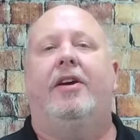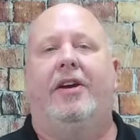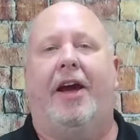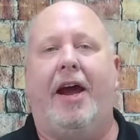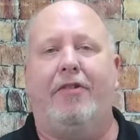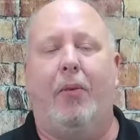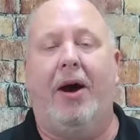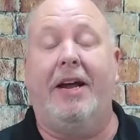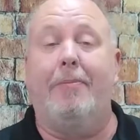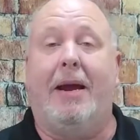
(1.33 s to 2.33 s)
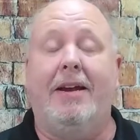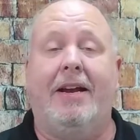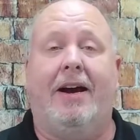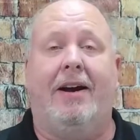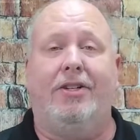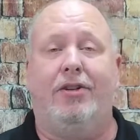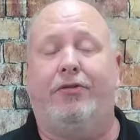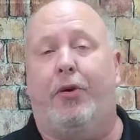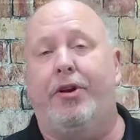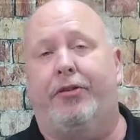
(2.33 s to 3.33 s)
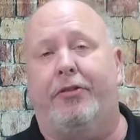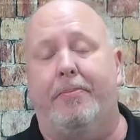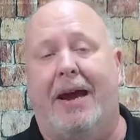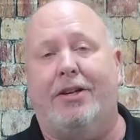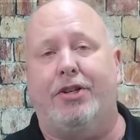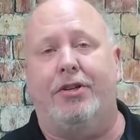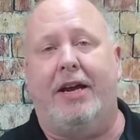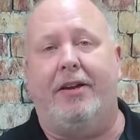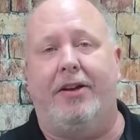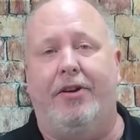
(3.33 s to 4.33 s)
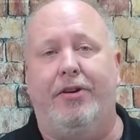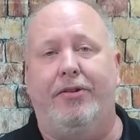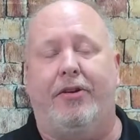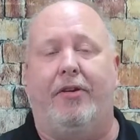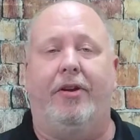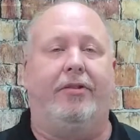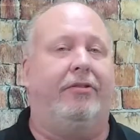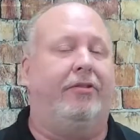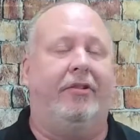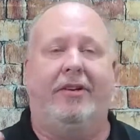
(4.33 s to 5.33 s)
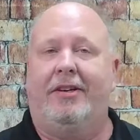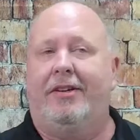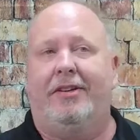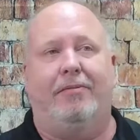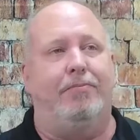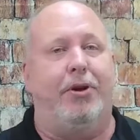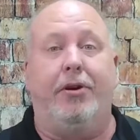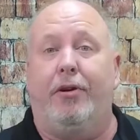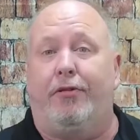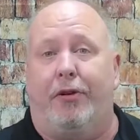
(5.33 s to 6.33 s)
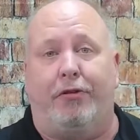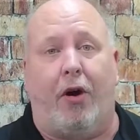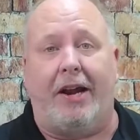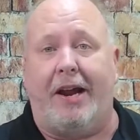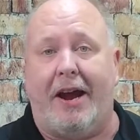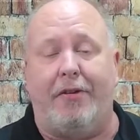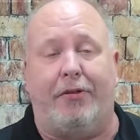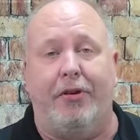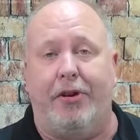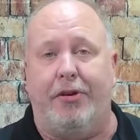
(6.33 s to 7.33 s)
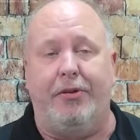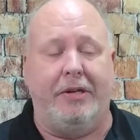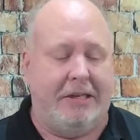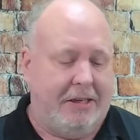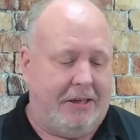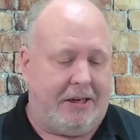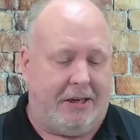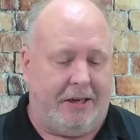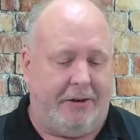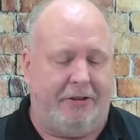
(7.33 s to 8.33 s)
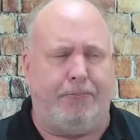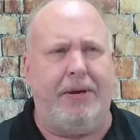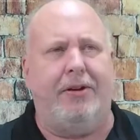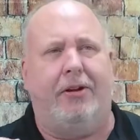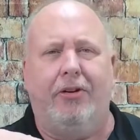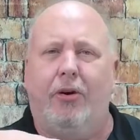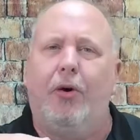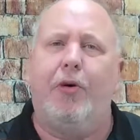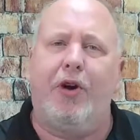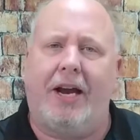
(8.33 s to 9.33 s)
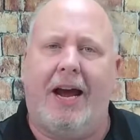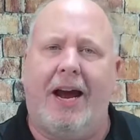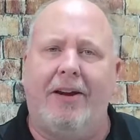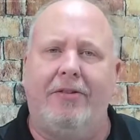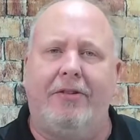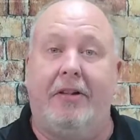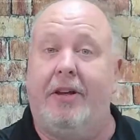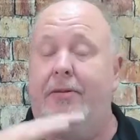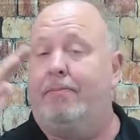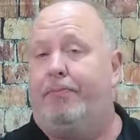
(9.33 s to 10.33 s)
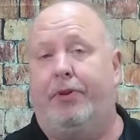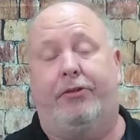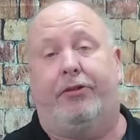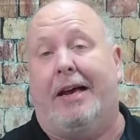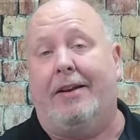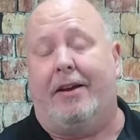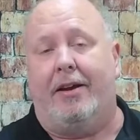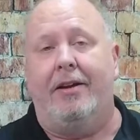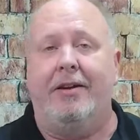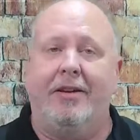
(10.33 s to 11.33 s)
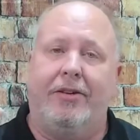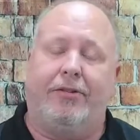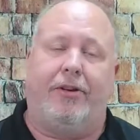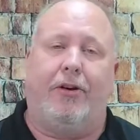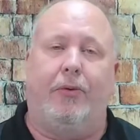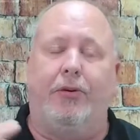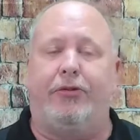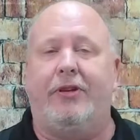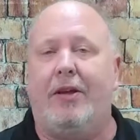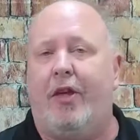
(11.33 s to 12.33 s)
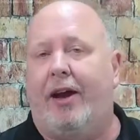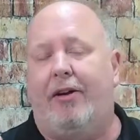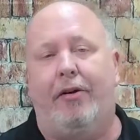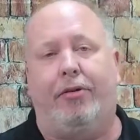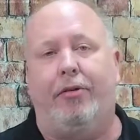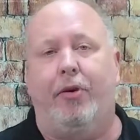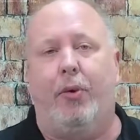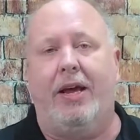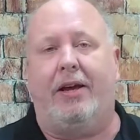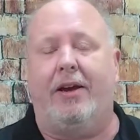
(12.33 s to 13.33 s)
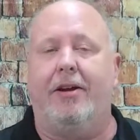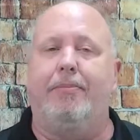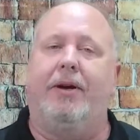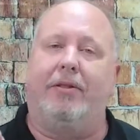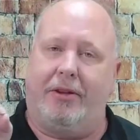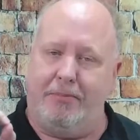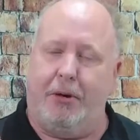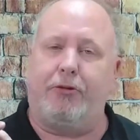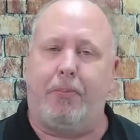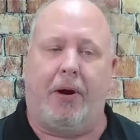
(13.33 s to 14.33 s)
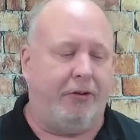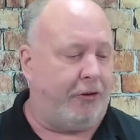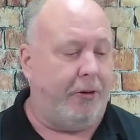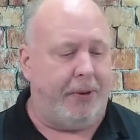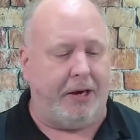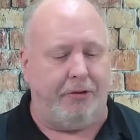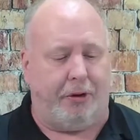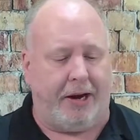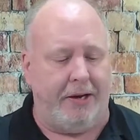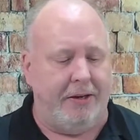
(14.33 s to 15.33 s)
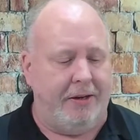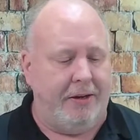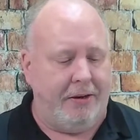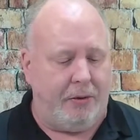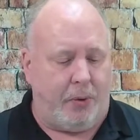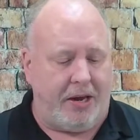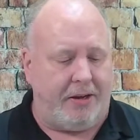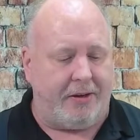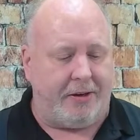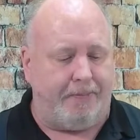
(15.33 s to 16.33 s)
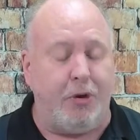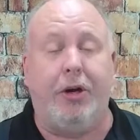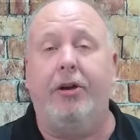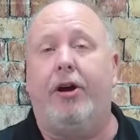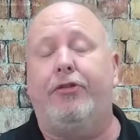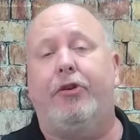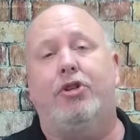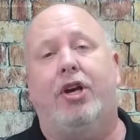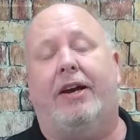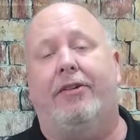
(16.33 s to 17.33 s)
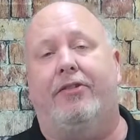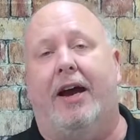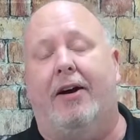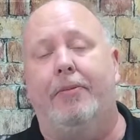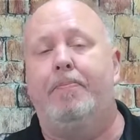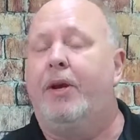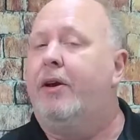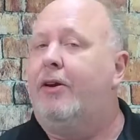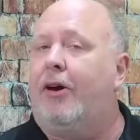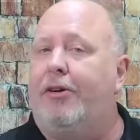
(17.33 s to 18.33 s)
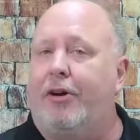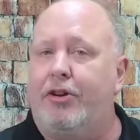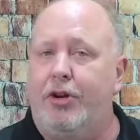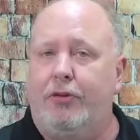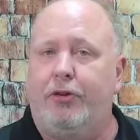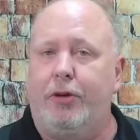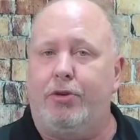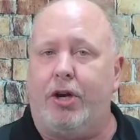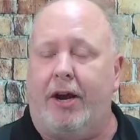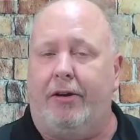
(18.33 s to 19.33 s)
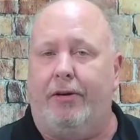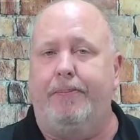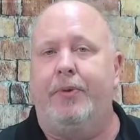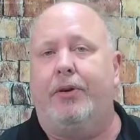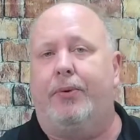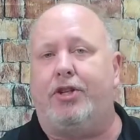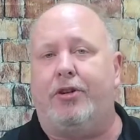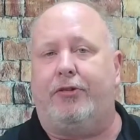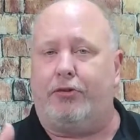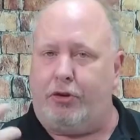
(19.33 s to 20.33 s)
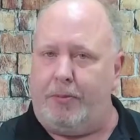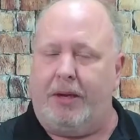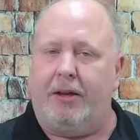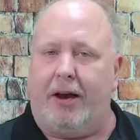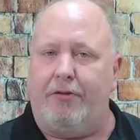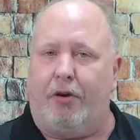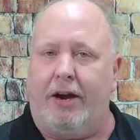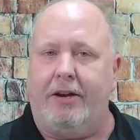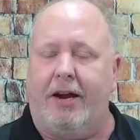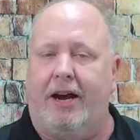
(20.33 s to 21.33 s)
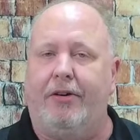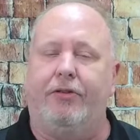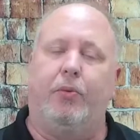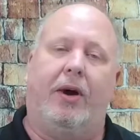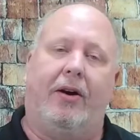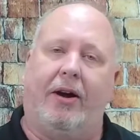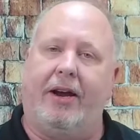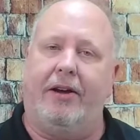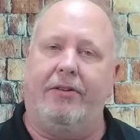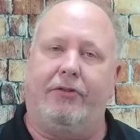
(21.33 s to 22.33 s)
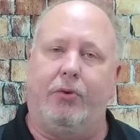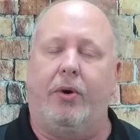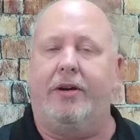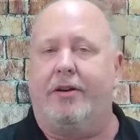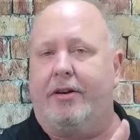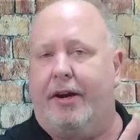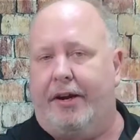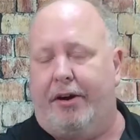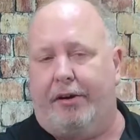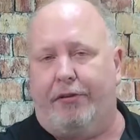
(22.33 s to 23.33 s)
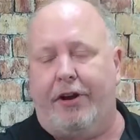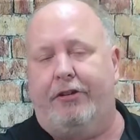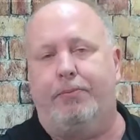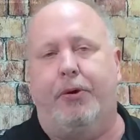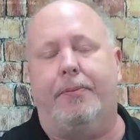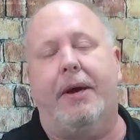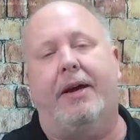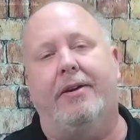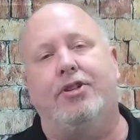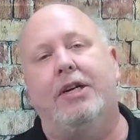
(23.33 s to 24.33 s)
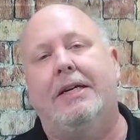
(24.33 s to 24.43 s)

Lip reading: Hey everyone, I'm Andy Hodges for your Sebastian Daily News on this beautiful Friday afternoon. It's been a little overcast and then sunny, so we'll see that all through the weekend, but the most part it's going to be a great weekend. You can also check us out on our YouTube channel, which is streaming live right now, as well as Twitter and our Facebook page,